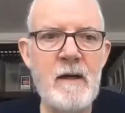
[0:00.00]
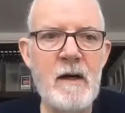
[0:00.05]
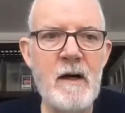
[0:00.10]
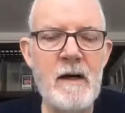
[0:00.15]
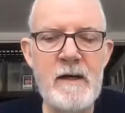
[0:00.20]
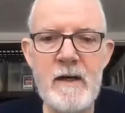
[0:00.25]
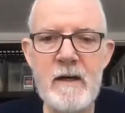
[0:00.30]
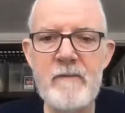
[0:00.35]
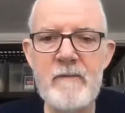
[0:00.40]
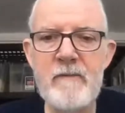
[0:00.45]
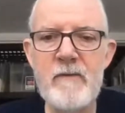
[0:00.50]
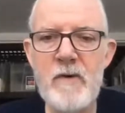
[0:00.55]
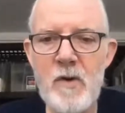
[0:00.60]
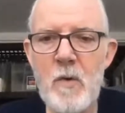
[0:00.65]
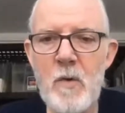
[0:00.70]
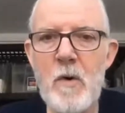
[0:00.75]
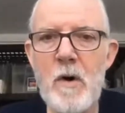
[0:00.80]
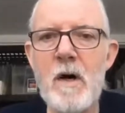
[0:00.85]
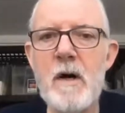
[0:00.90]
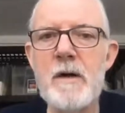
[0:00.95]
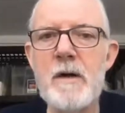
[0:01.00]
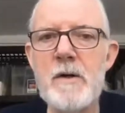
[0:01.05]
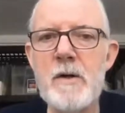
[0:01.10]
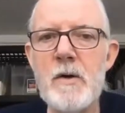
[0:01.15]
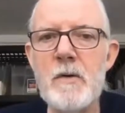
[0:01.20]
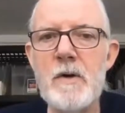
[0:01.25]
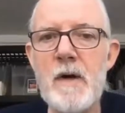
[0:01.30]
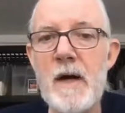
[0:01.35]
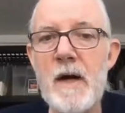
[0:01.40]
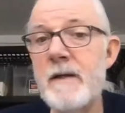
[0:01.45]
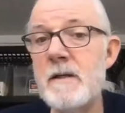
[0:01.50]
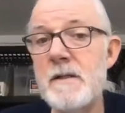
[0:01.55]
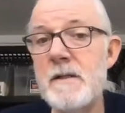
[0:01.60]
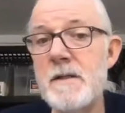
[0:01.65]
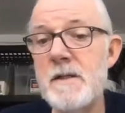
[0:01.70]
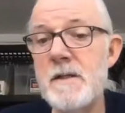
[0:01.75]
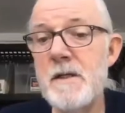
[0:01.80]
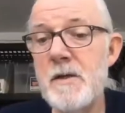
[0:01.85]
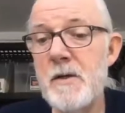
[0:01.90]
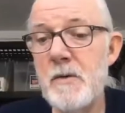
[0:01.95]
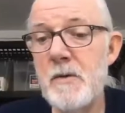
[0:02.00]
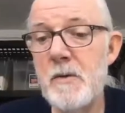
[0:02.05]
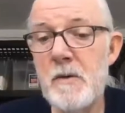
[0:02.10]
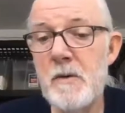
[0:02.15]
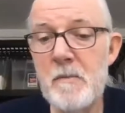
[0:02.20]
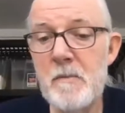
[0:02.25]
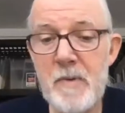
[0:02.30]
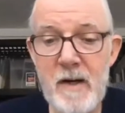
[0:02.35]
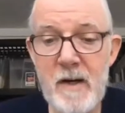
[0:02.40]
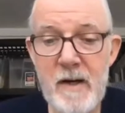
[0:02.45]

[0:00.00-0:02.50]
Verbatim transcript: I have no audio. I can see you, but